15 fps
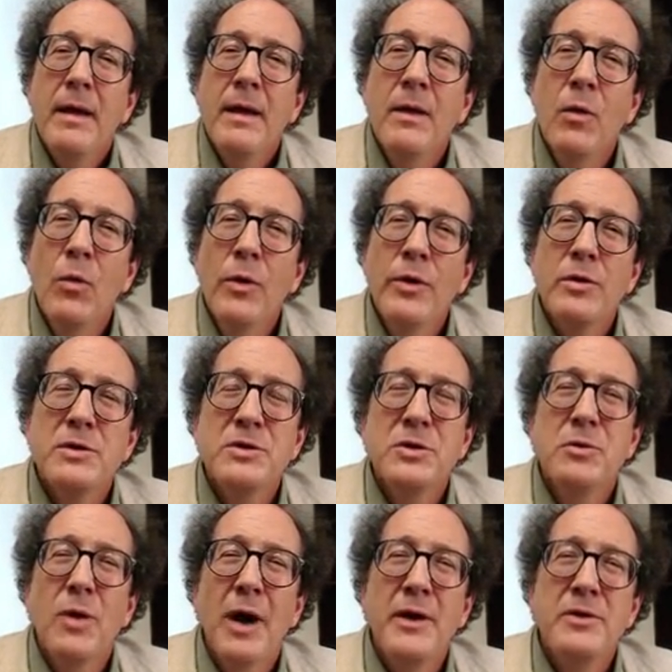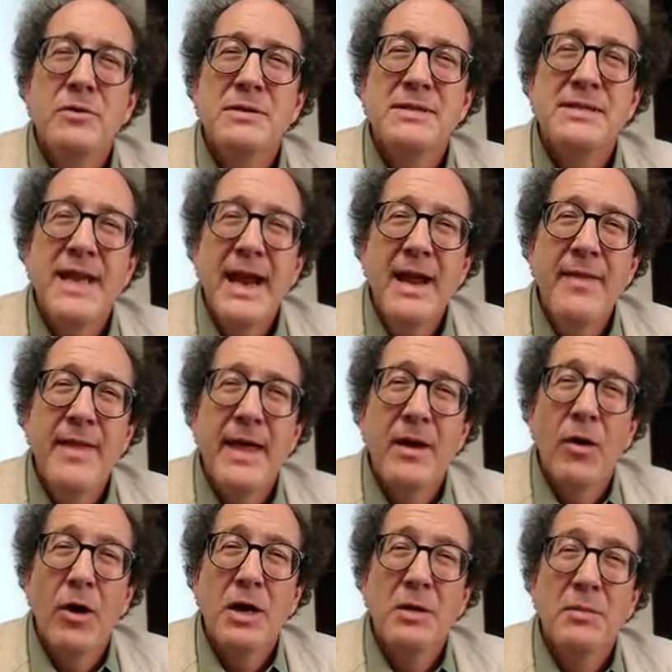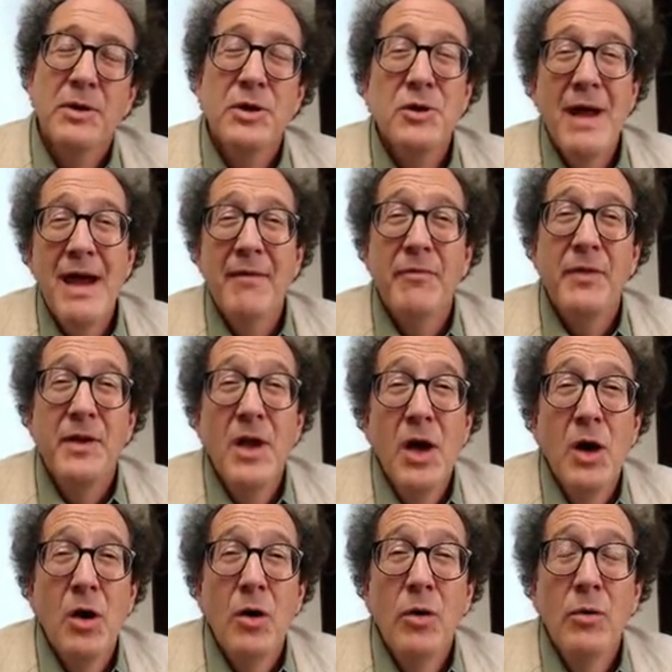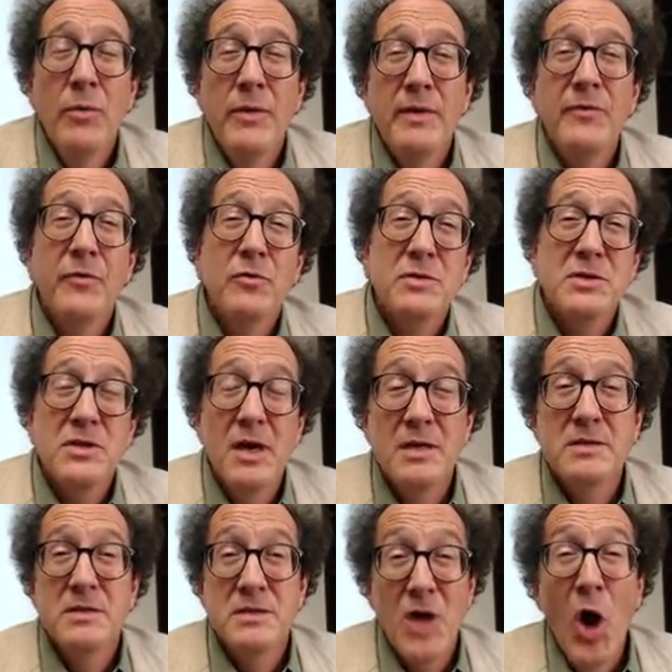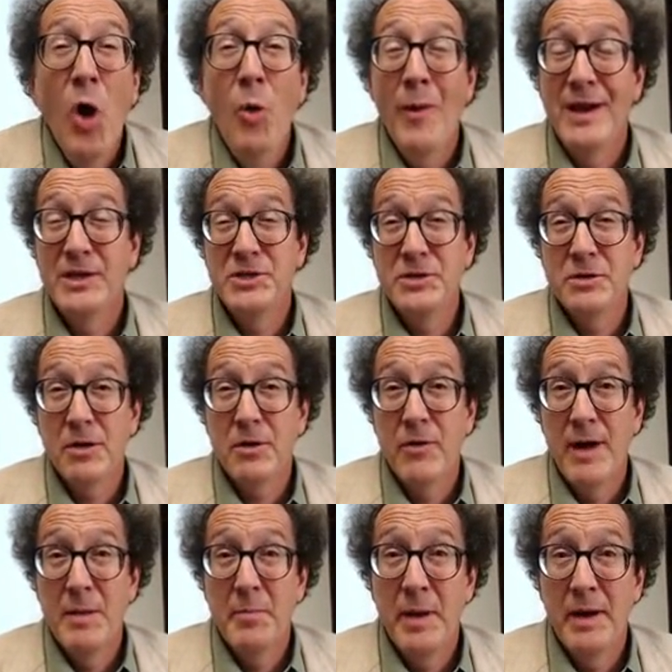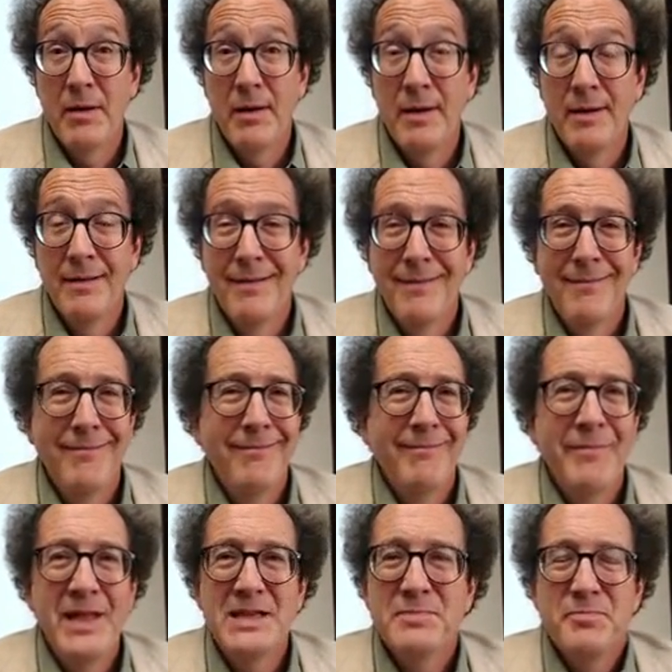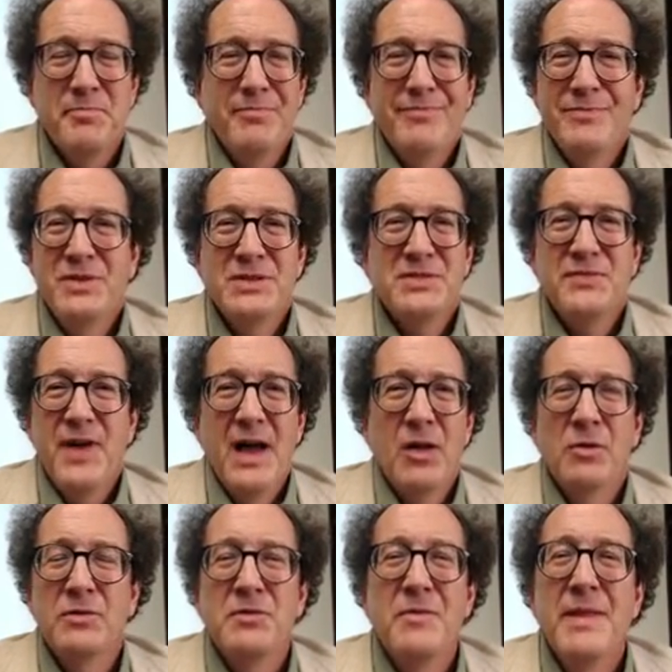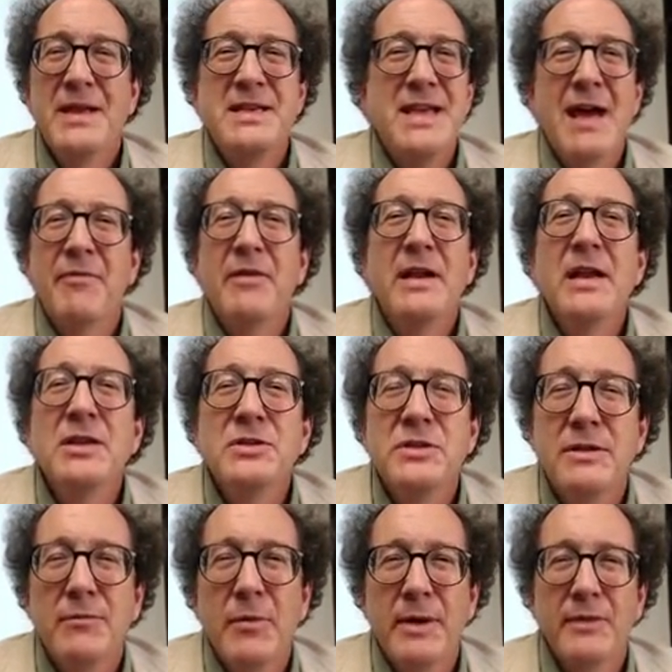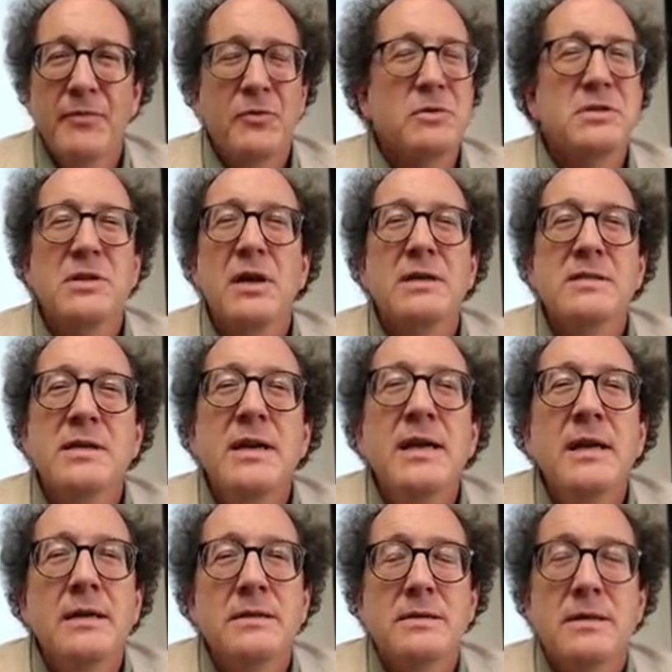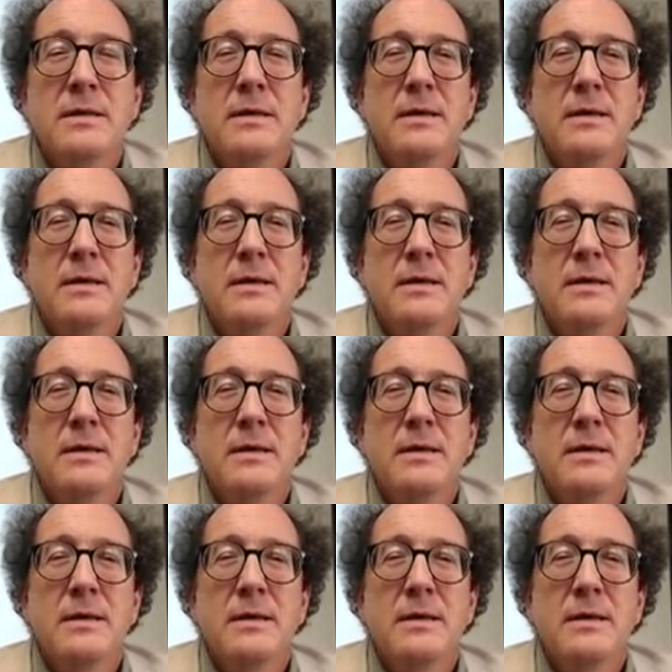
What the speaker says: in order to understand that argument, you have to know that first cousins always share a grandparent. That just follows from the definition of what a first cousin is.